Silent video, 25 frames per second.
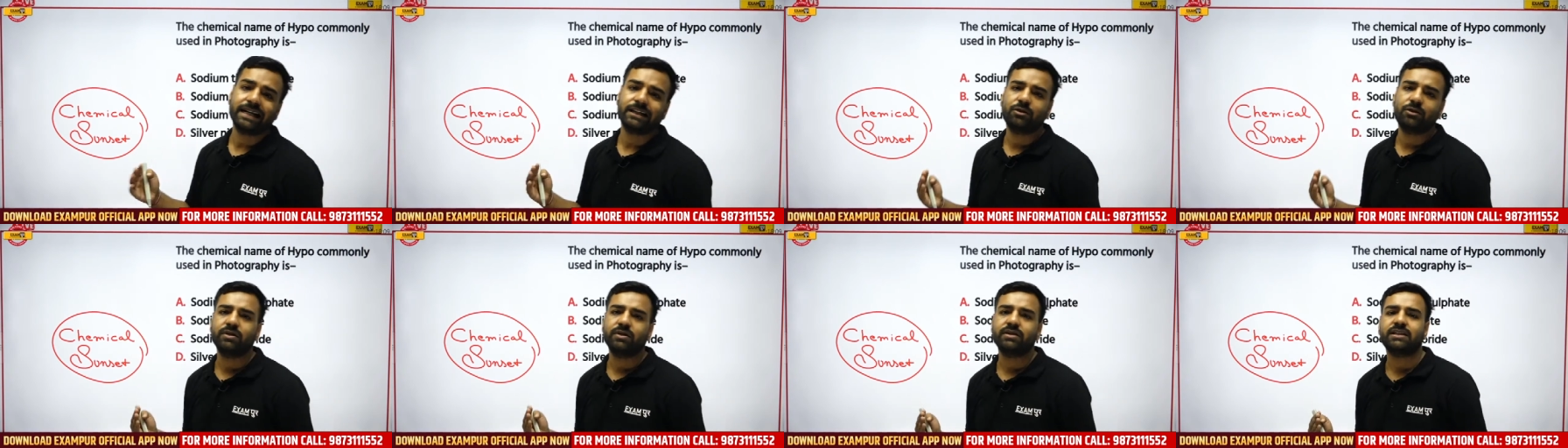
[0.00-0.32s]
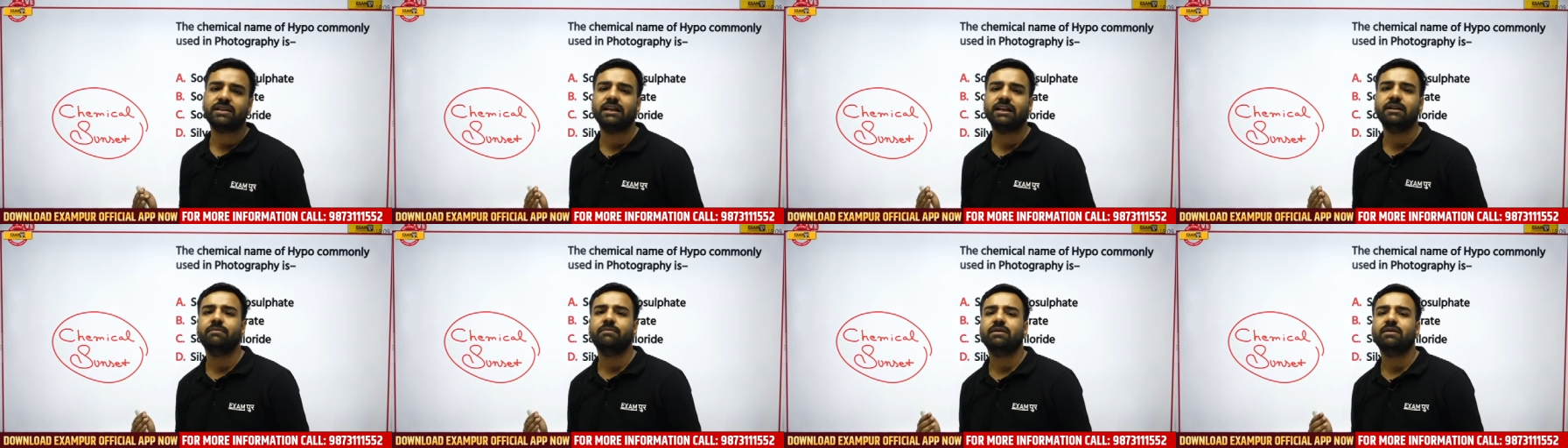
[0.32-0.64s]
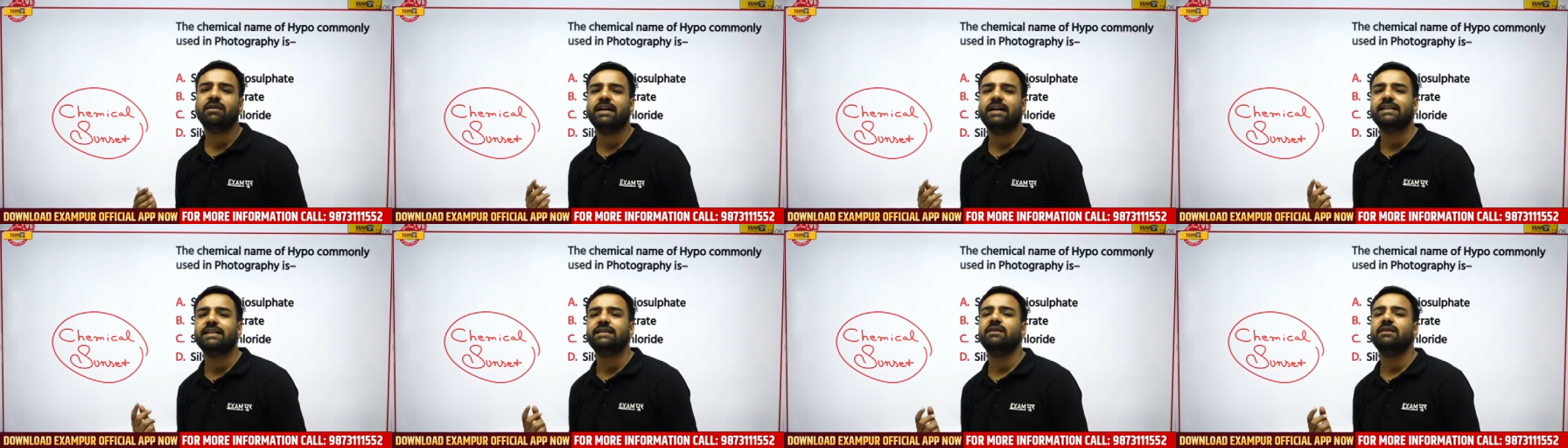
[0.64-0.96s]
it
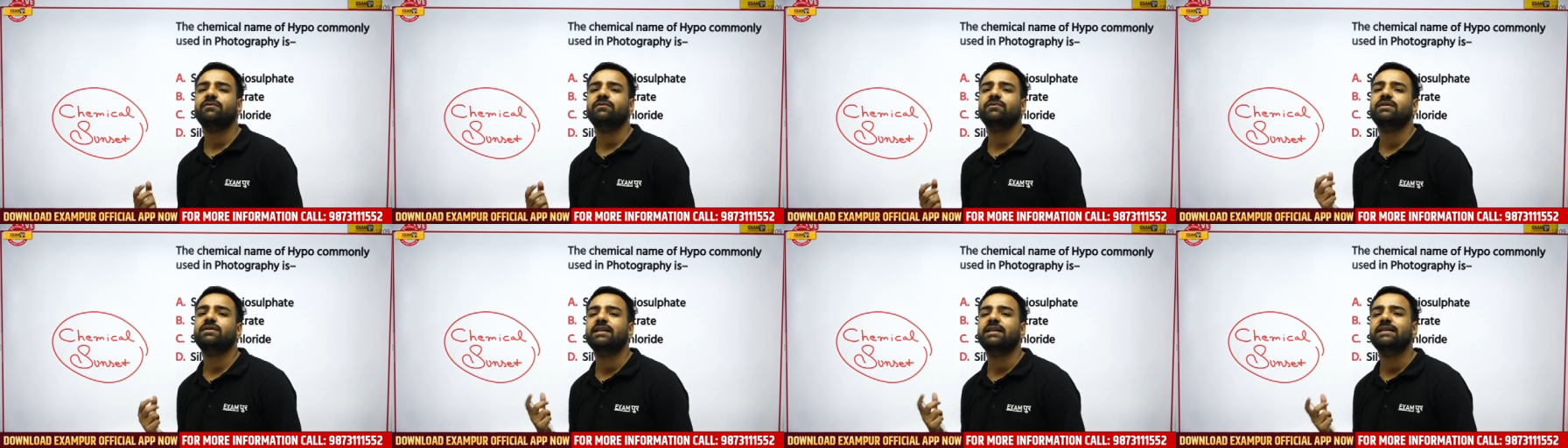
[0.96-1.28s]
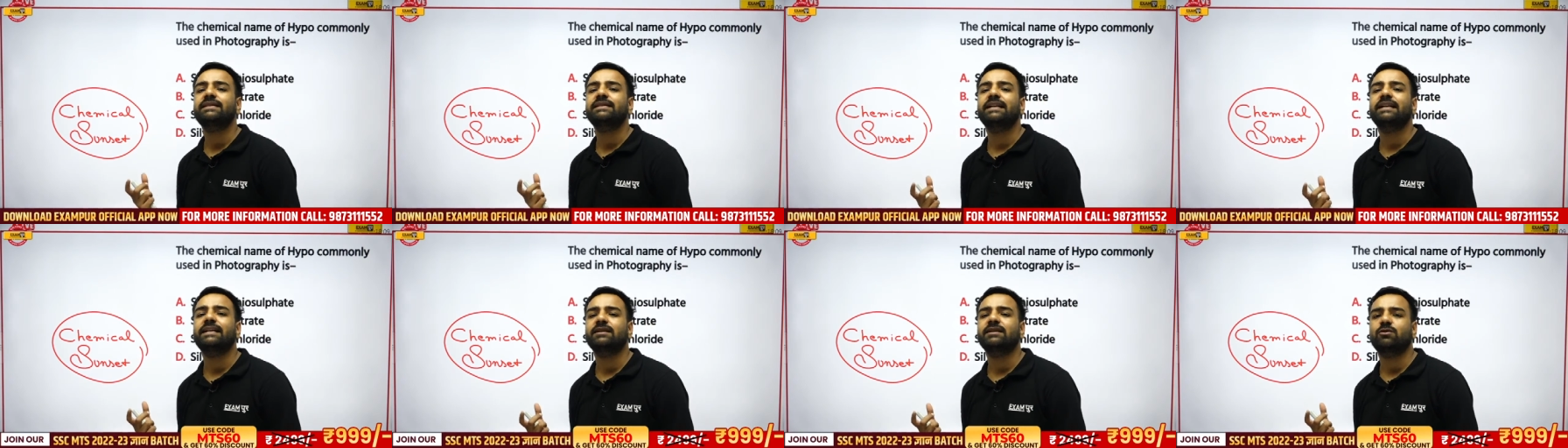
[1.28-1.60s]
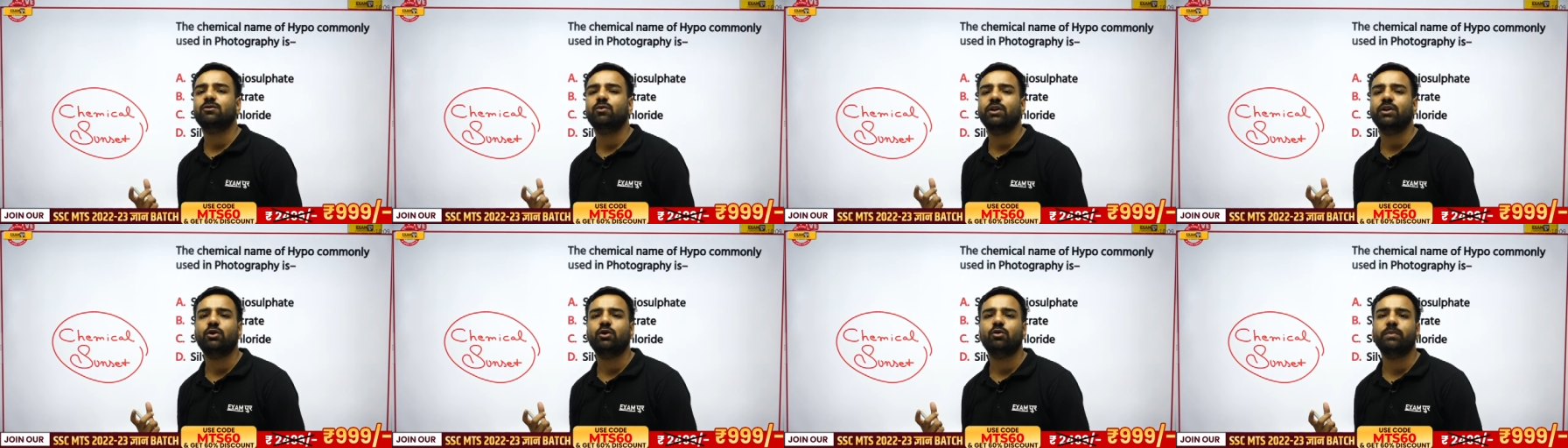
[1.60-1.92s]
actually seemed as
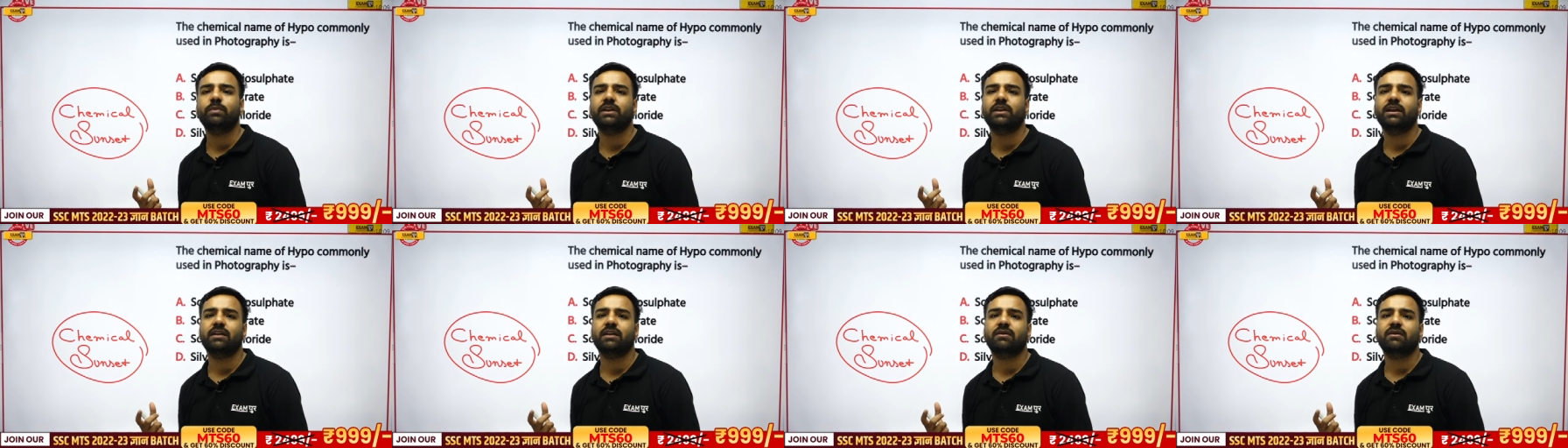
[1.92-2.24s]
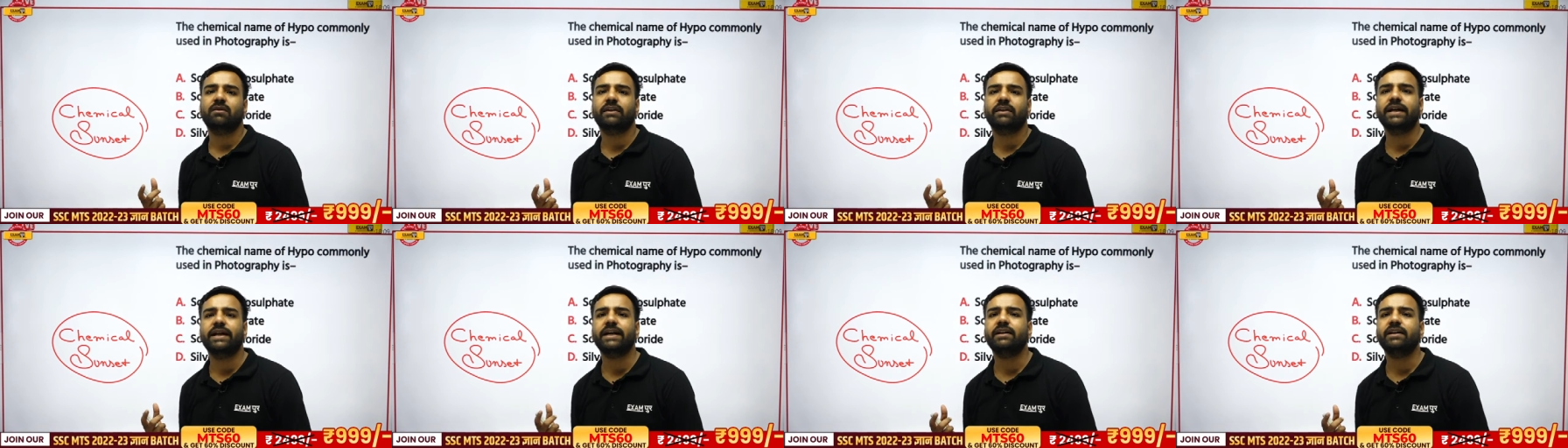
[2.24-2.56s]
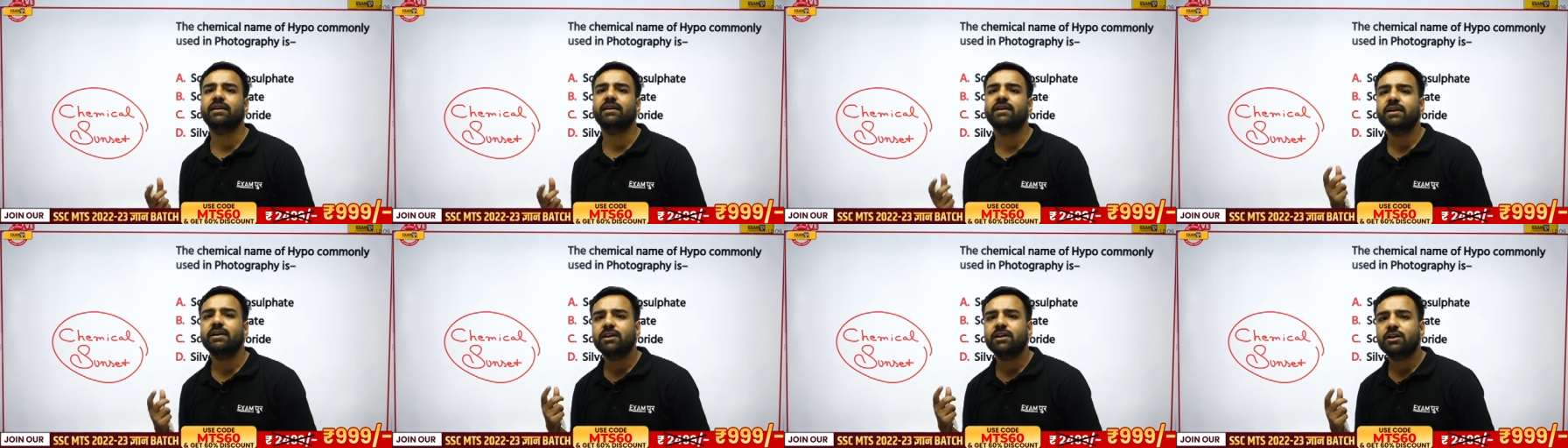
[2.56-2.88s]
if sunset is going to
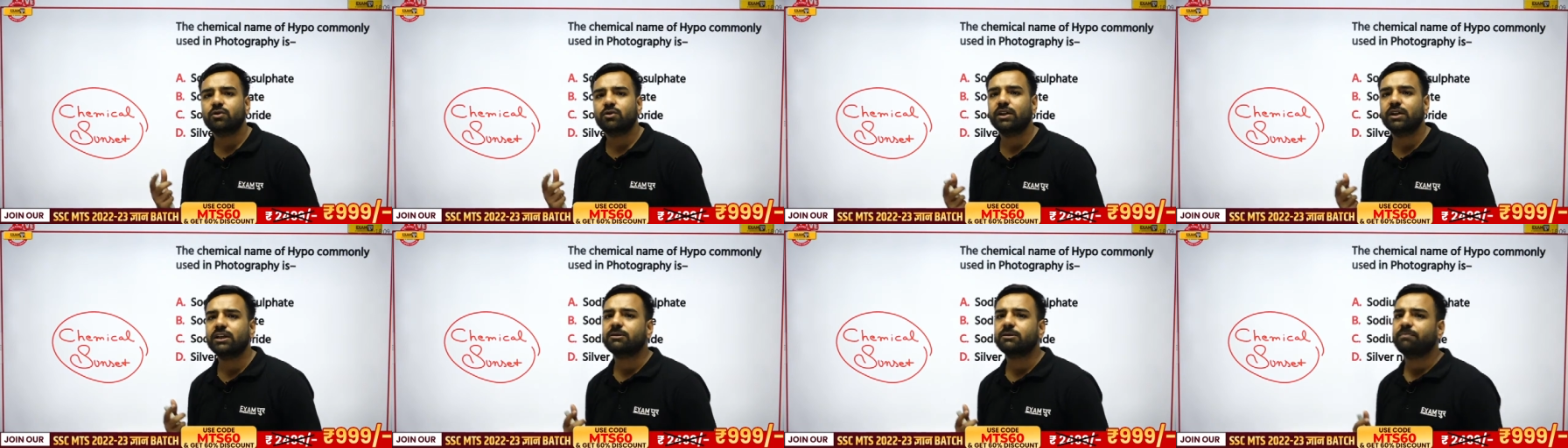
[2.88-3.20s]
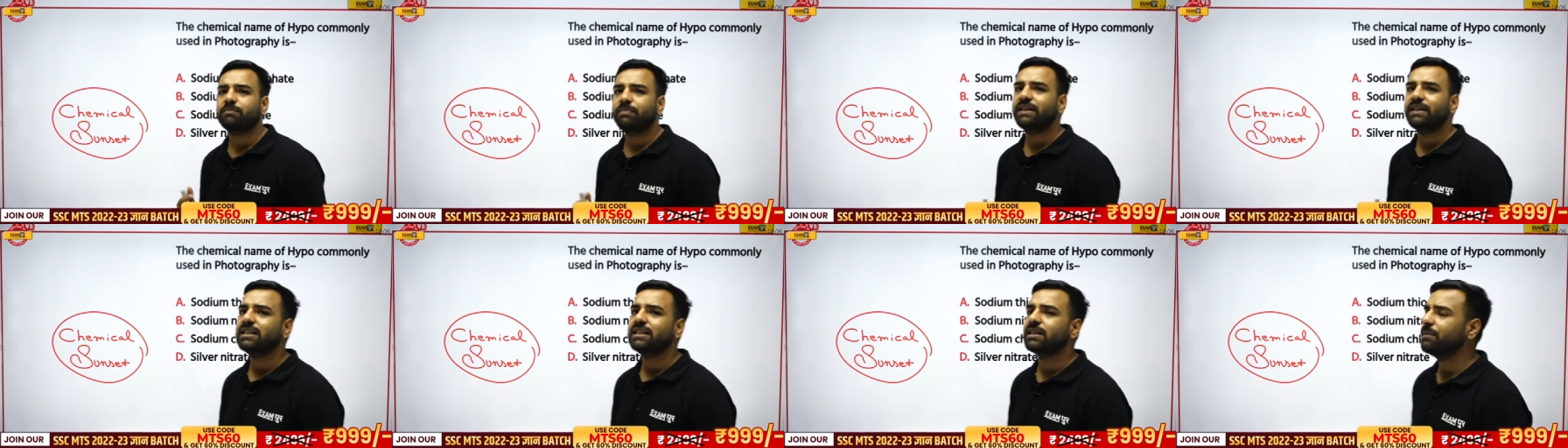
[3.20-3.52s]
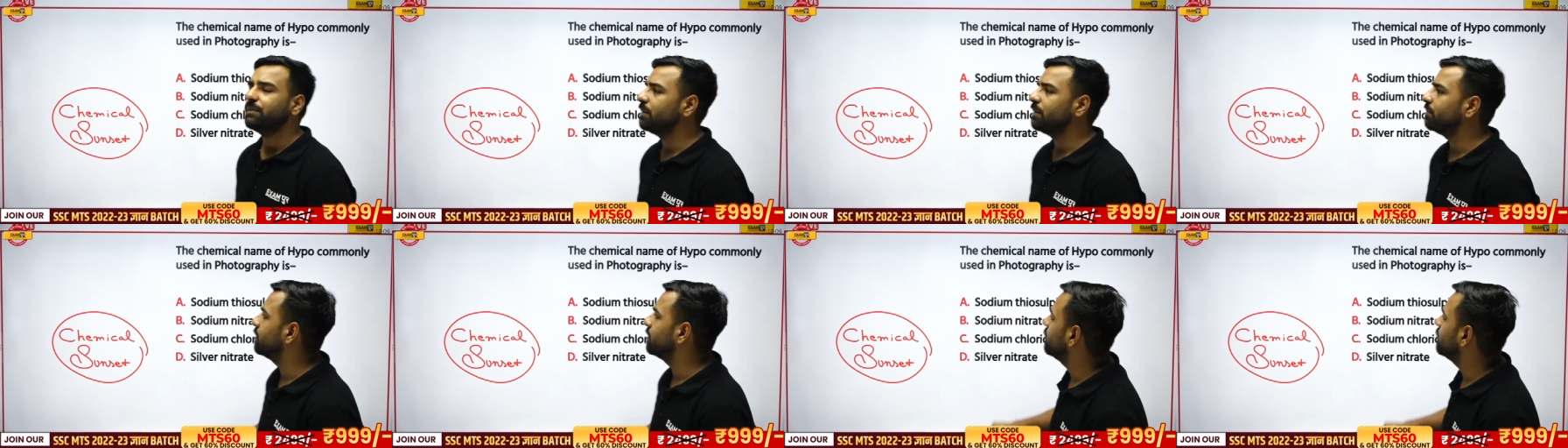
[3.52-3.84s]
be there, right?
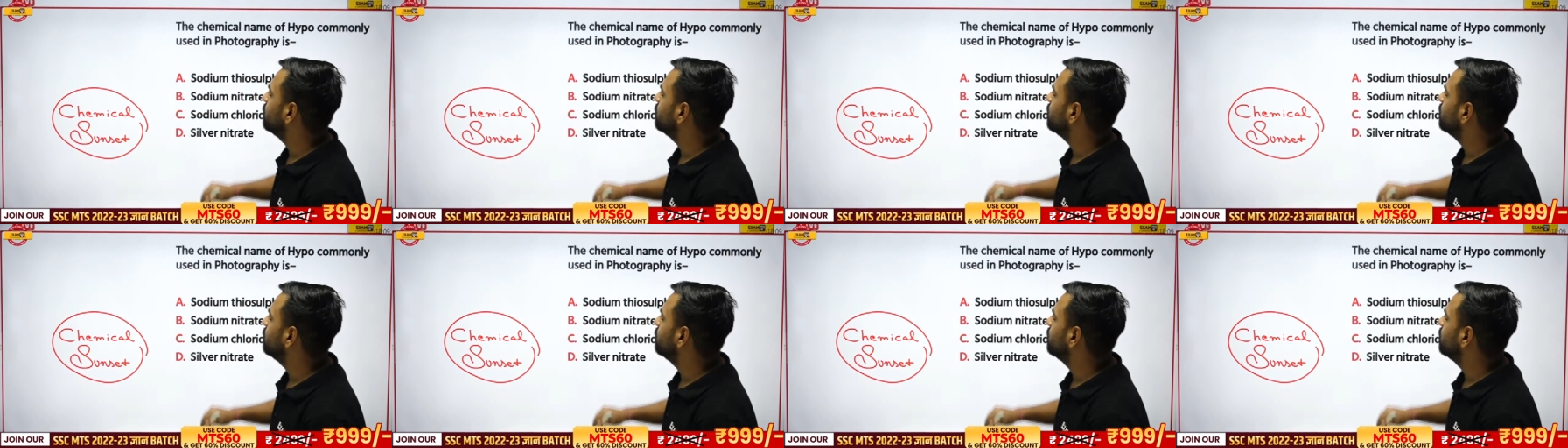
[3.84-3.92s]
So yes,